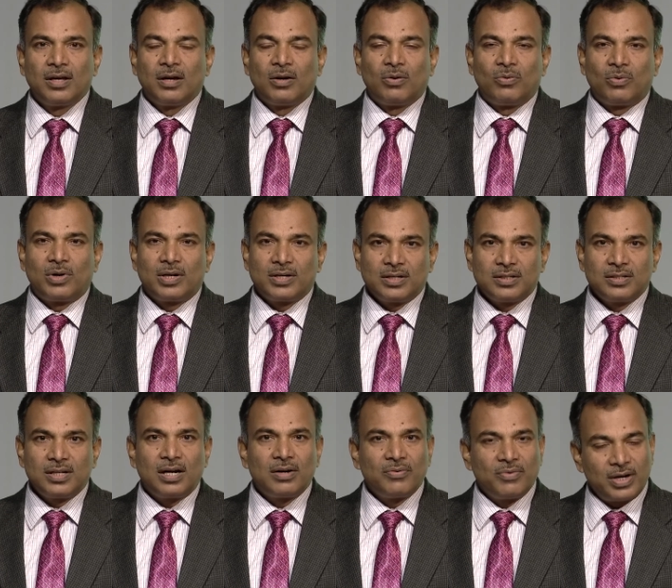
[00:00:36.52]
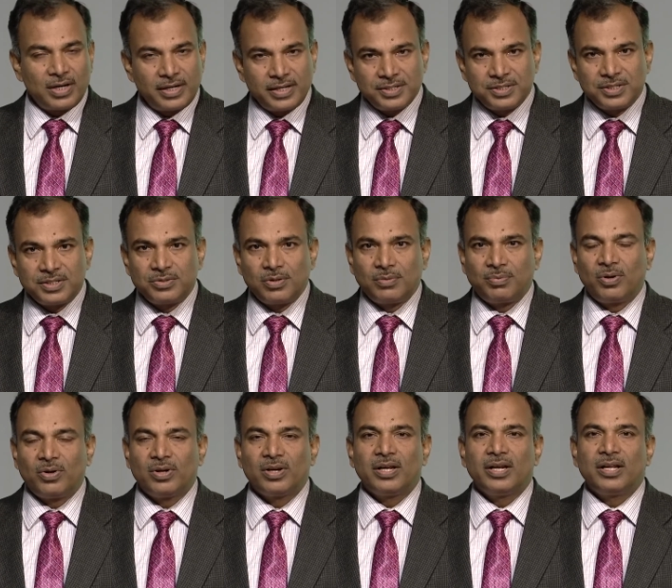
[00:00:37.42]
What are the advantages of
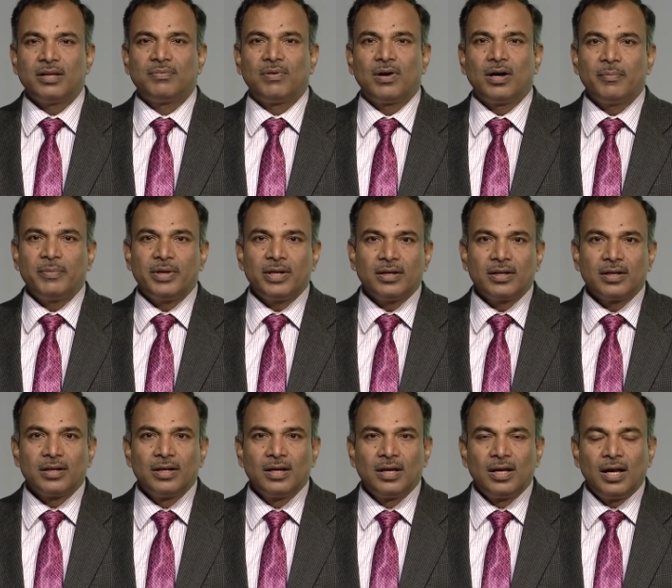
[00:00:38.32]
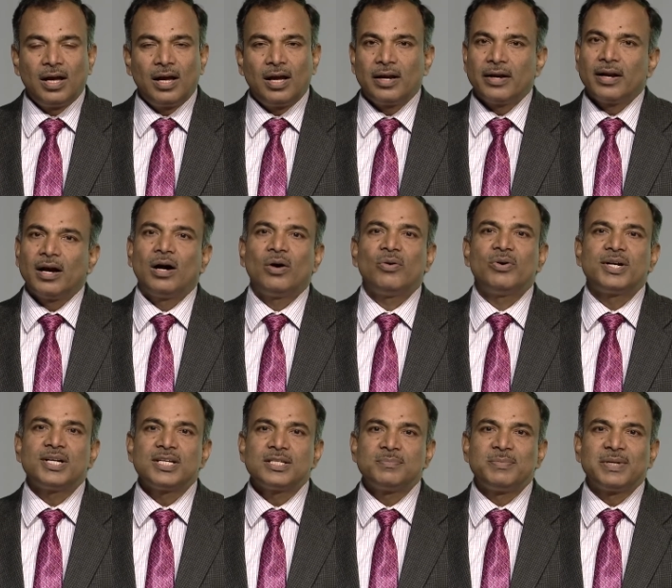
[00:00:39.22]
organic farming? And how
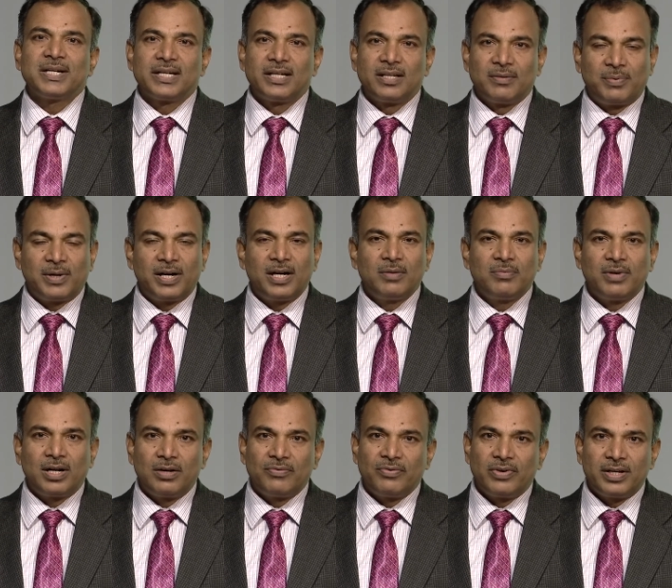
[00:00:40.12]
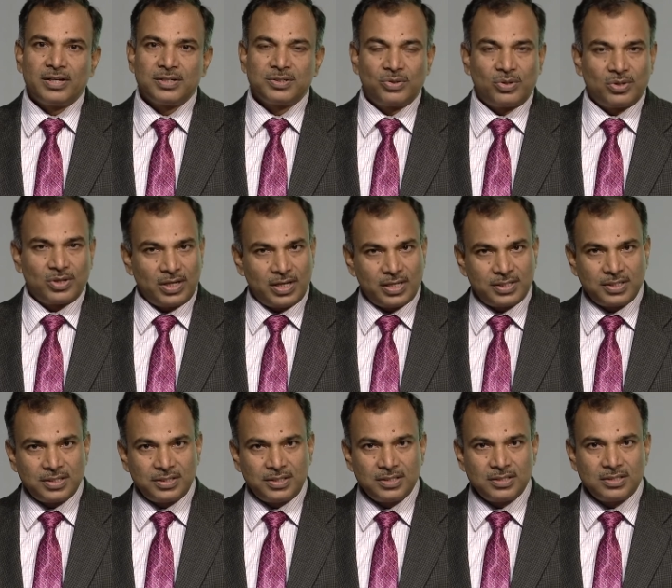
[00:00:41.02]
it is being defined by various
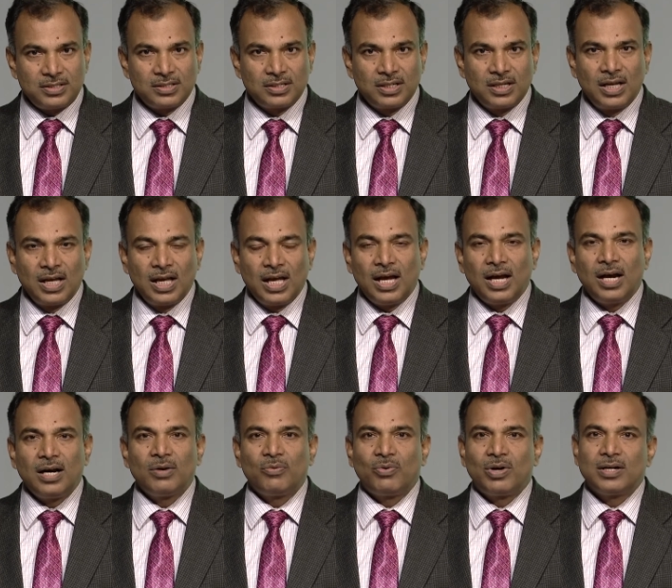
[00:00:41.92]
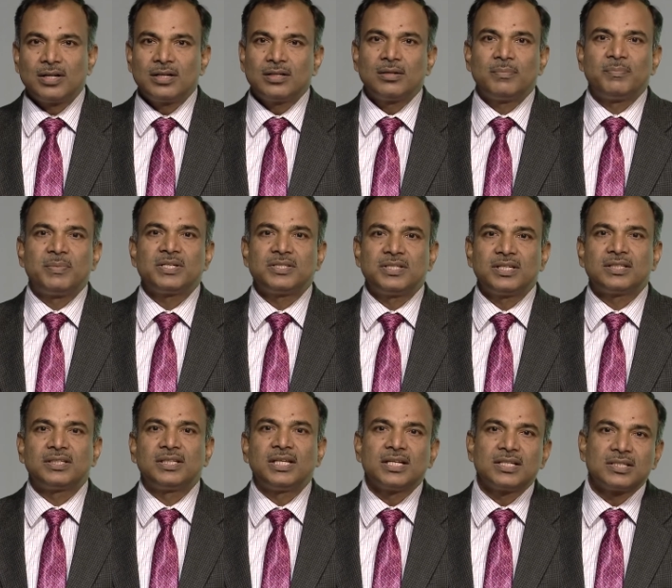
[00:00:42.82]
organizations? And what are the
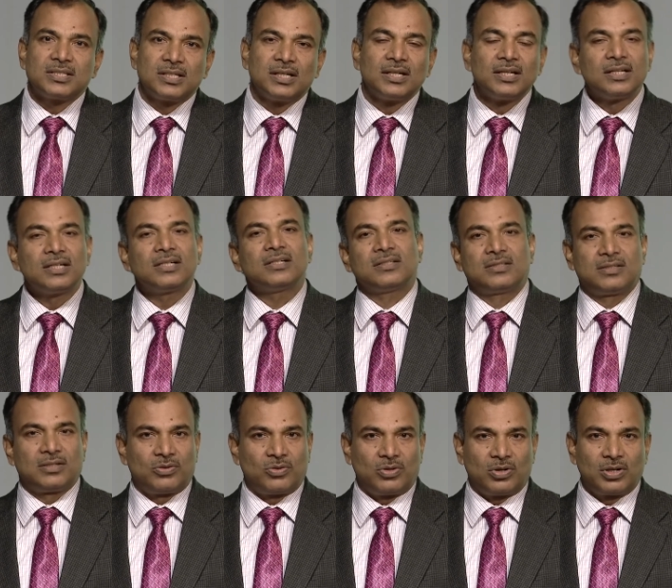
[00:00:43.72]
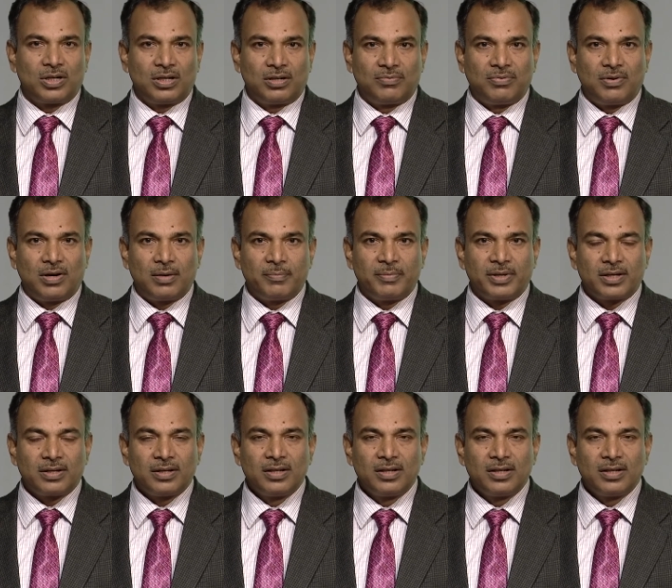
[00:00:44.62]
basic things done under organic farming?